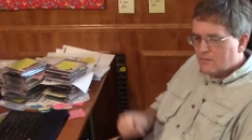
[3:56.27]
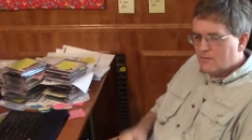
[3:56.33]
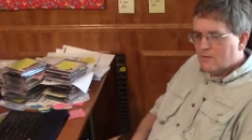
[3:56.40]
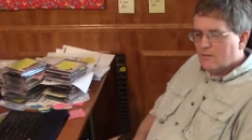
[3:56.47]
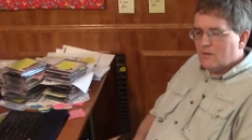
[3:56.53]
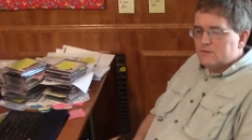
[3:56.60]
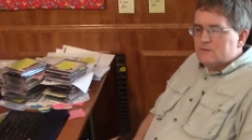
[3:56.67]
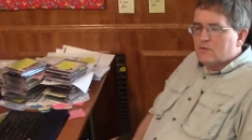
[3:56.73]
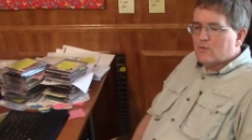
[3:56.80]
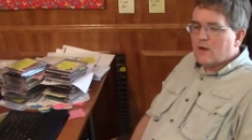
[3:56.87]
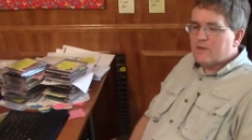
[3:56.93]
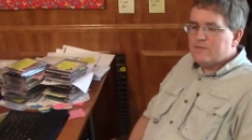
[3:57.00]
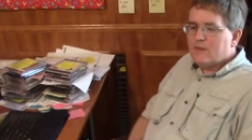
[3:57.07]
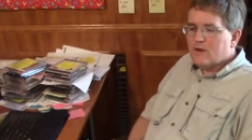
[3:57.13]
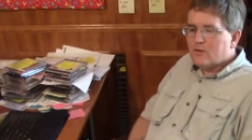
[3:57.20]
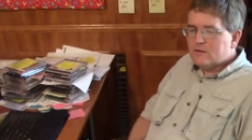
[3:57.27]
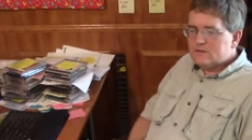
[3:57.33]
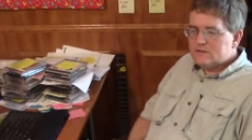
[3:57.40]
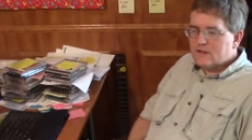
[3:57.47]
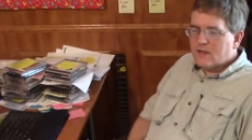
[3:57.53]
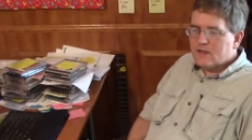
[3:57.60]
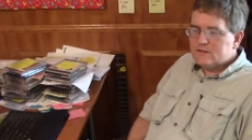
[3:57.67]
And so right there
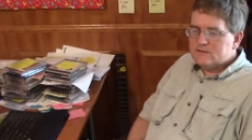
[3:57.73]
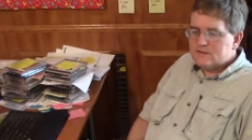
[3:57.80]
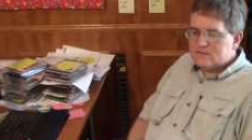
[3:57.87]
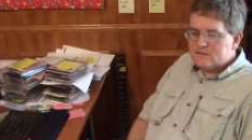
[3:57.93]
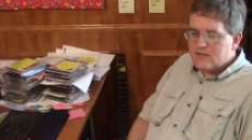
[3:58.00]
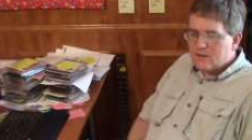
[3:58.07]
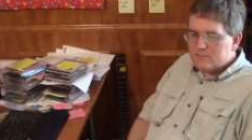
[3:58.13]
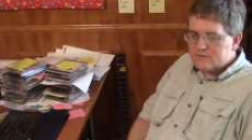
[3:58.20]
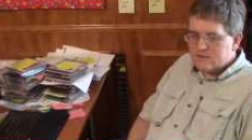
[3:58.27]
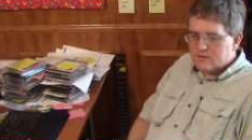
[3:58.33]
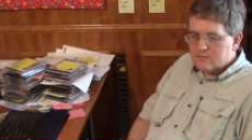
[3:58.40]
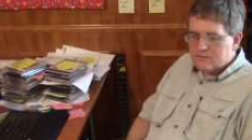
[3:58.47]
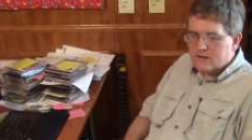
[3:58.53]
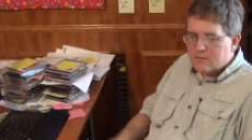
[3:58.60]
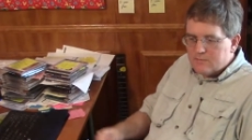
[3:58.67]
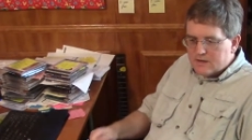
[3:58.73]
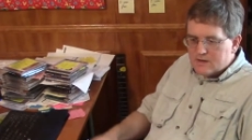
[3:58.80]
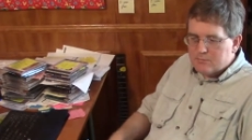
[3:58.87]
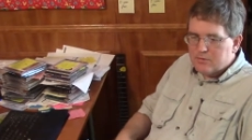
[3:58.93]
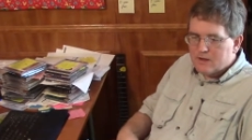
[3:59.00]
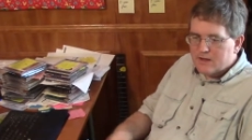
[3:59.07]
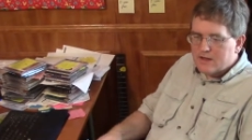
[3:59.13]
is Ken's attempt to get me
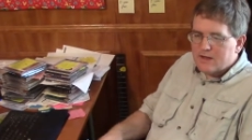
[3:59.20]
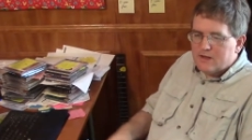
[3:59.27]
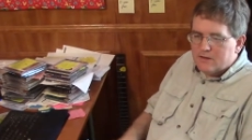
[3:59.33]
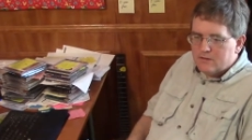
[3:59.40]
to play